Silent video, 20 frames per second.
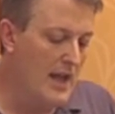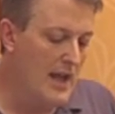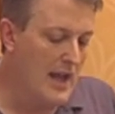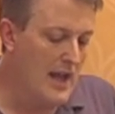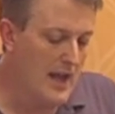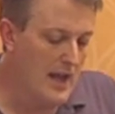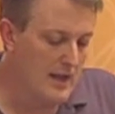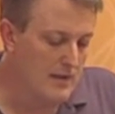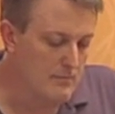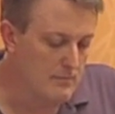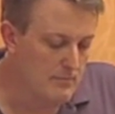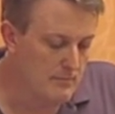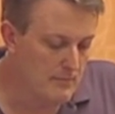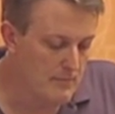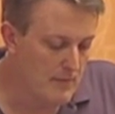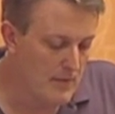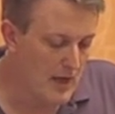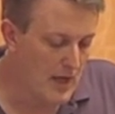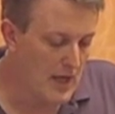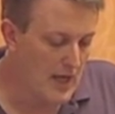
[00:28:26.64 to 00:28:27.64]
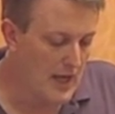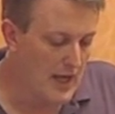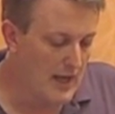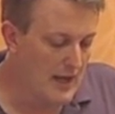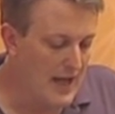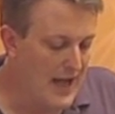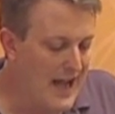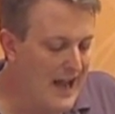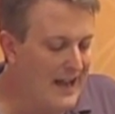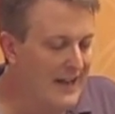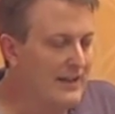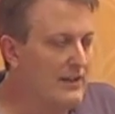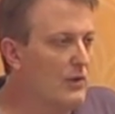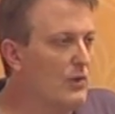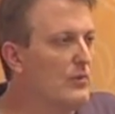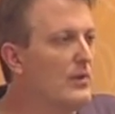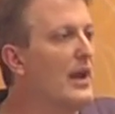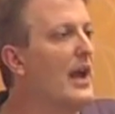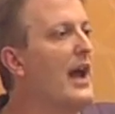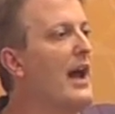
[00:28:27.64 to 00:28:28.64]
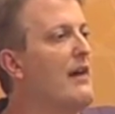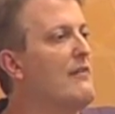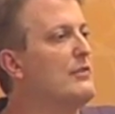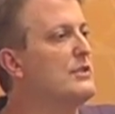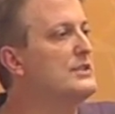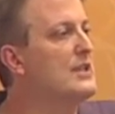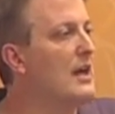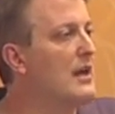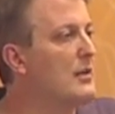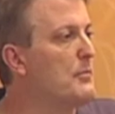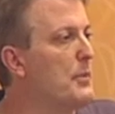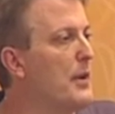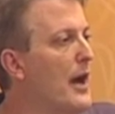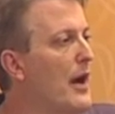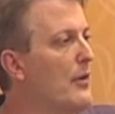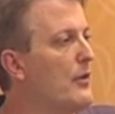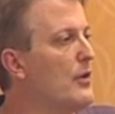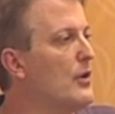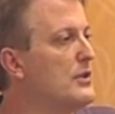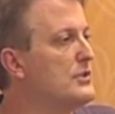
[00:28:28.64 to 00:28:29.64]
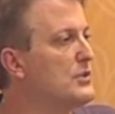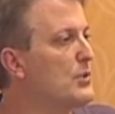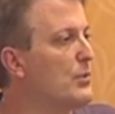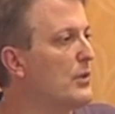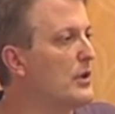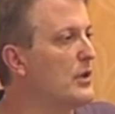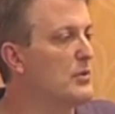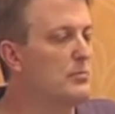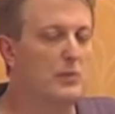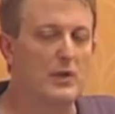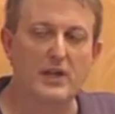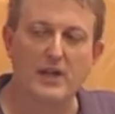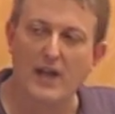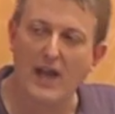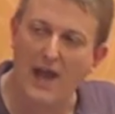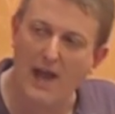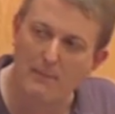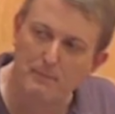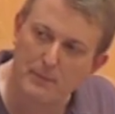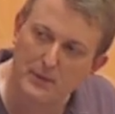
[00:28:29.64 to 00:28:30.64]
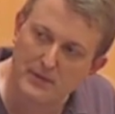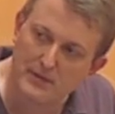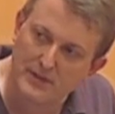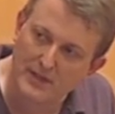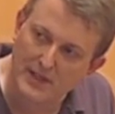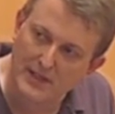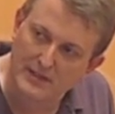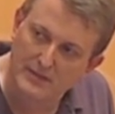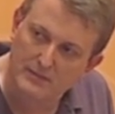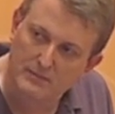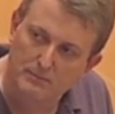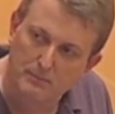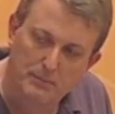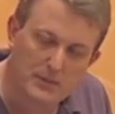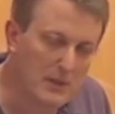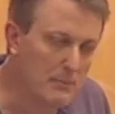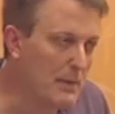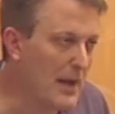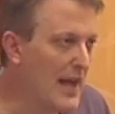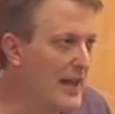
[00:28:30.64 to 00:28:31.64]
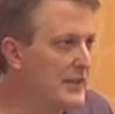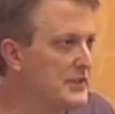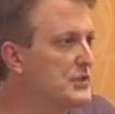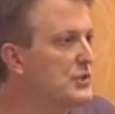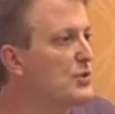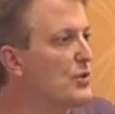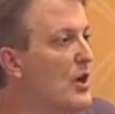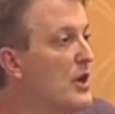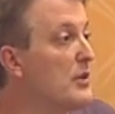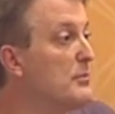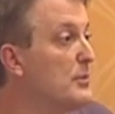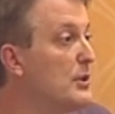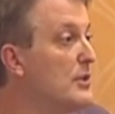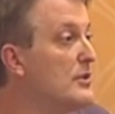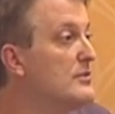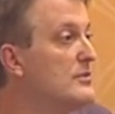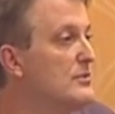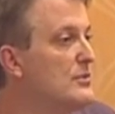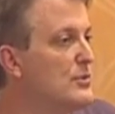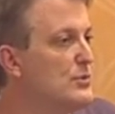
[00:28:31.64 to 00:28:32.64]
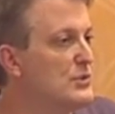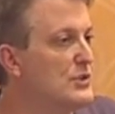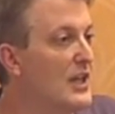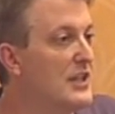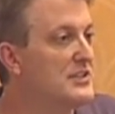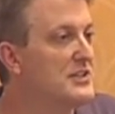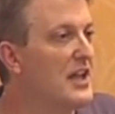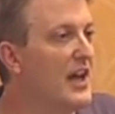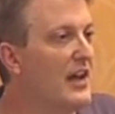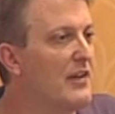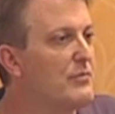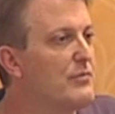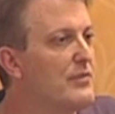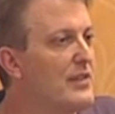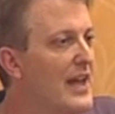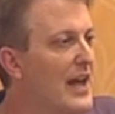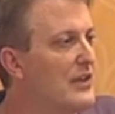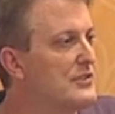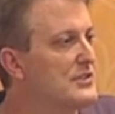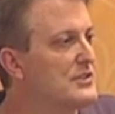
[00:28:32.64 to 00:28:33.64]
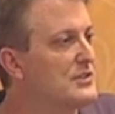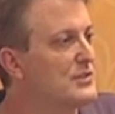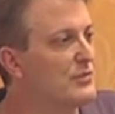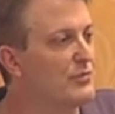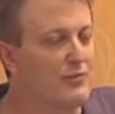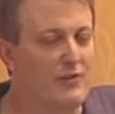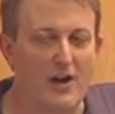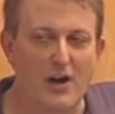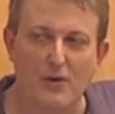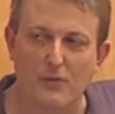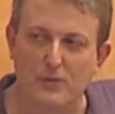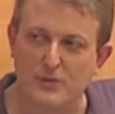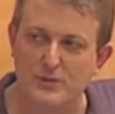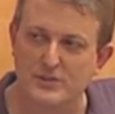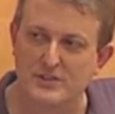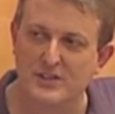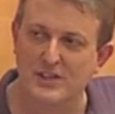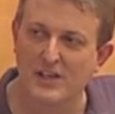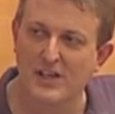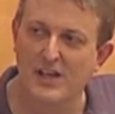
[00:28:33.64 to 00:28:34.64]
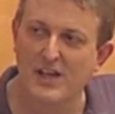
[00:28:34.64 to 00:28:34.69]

And uh, I don't have a ton of power on Twitter, but it happened that the bad astronomer, who does have thousands of followers,